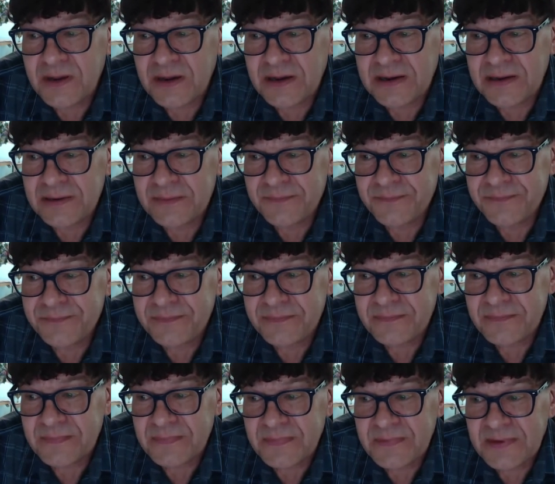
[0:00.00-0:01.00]
um,
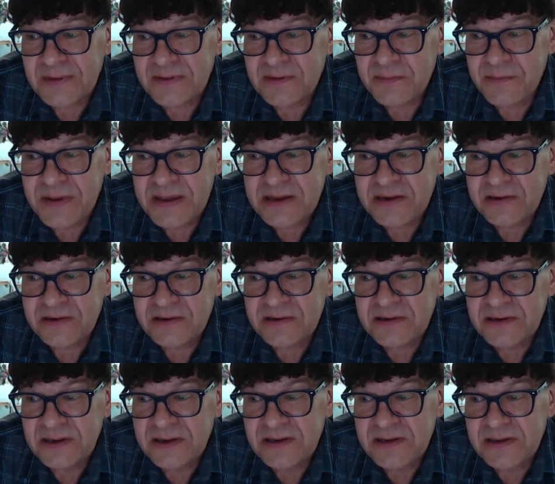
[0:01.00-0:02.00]
the
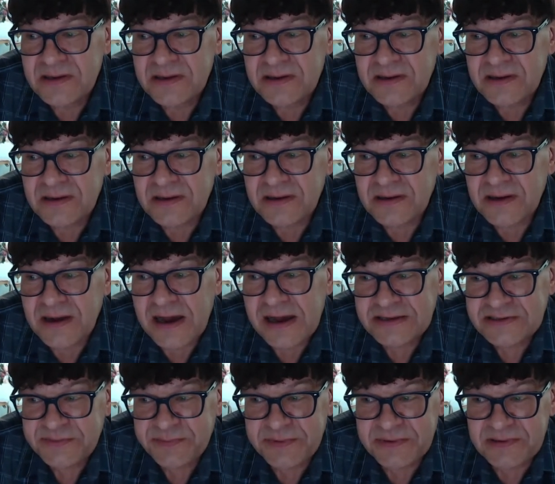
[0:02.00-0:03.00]
bigger uh,
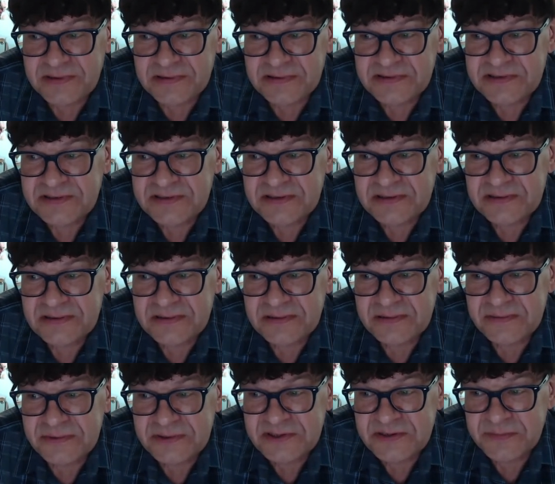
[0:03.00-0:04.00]
hospitals,
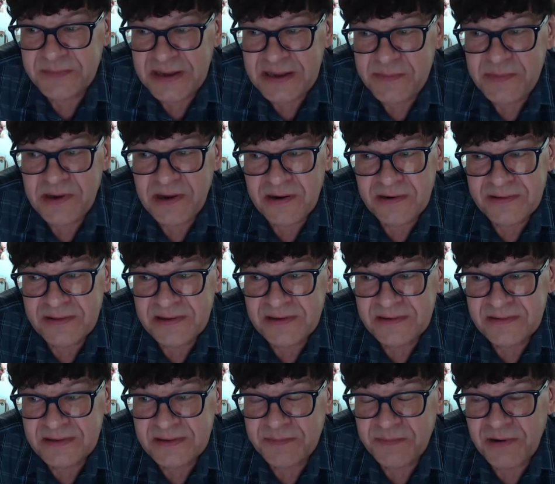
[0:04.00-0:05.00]
which maybe are
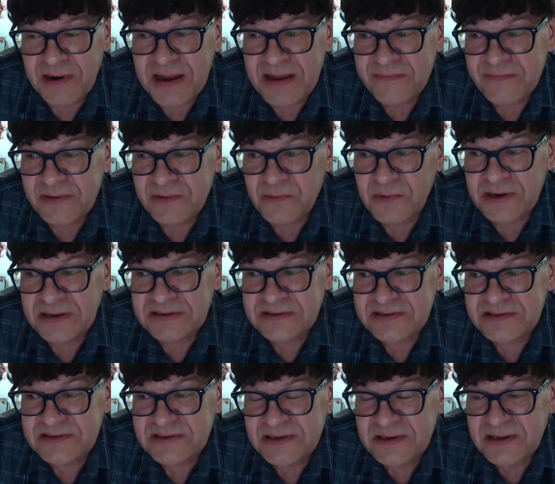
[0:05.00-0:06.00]
the, the private
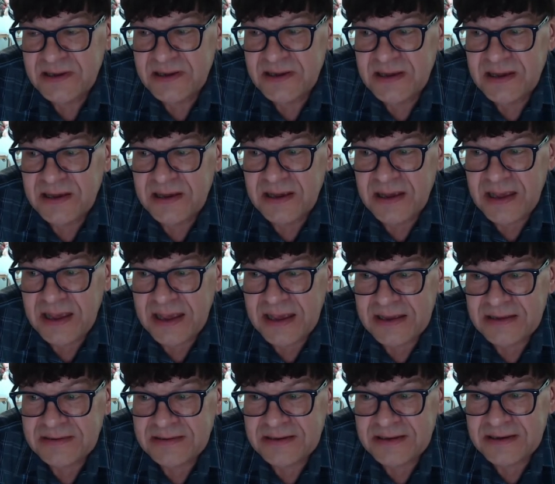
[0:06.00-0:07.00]
ones.
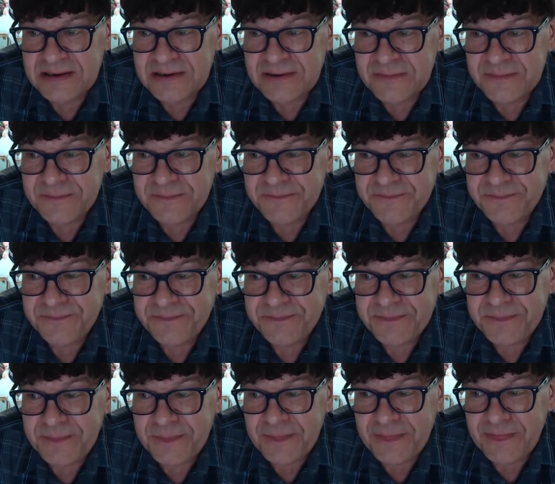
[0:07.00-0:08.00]
And um,
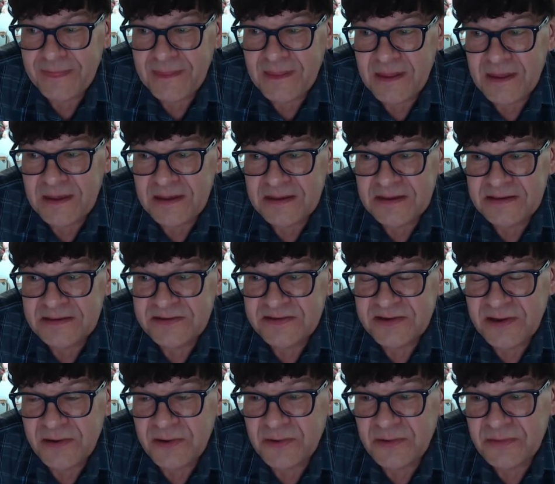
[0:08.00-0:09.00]

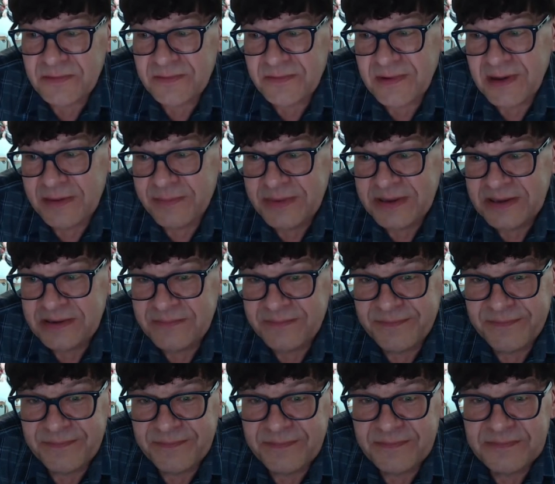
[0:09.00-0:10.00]
so, I
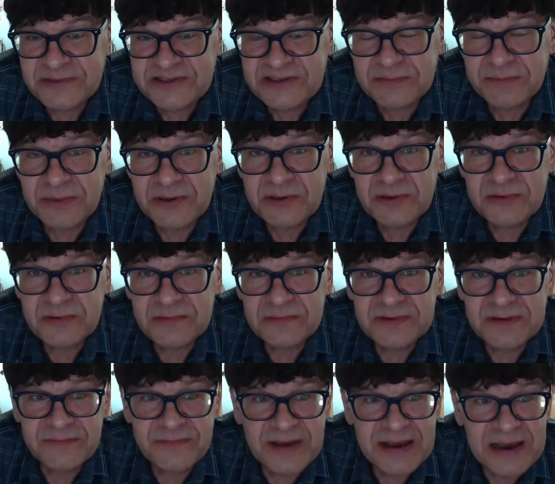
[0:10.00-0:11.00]
mean, Cebu,
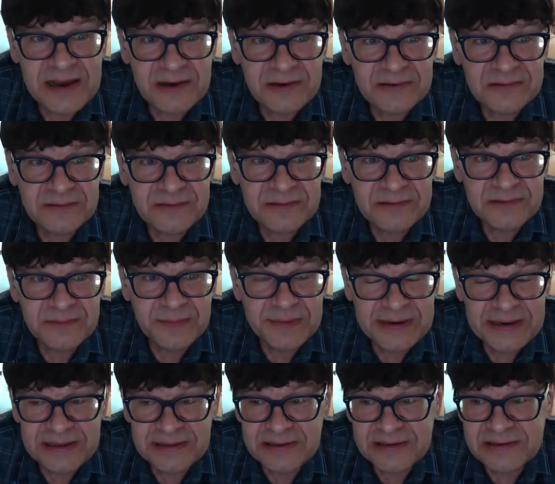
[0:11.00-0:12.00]
Davao,
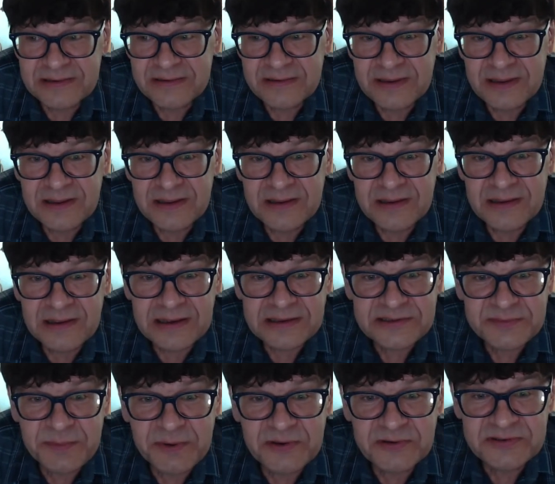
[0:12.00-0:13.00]
Manila, I
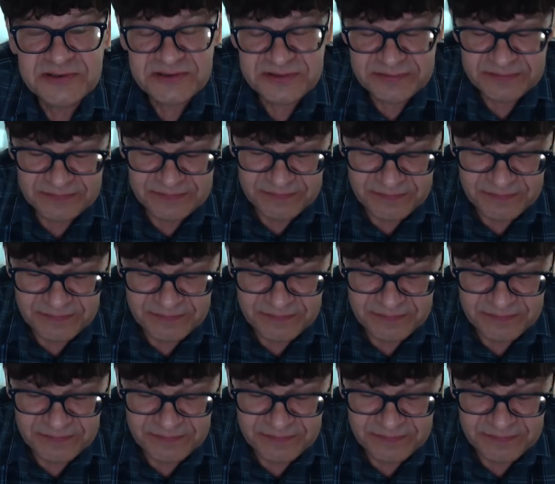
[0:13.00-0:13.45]
suppose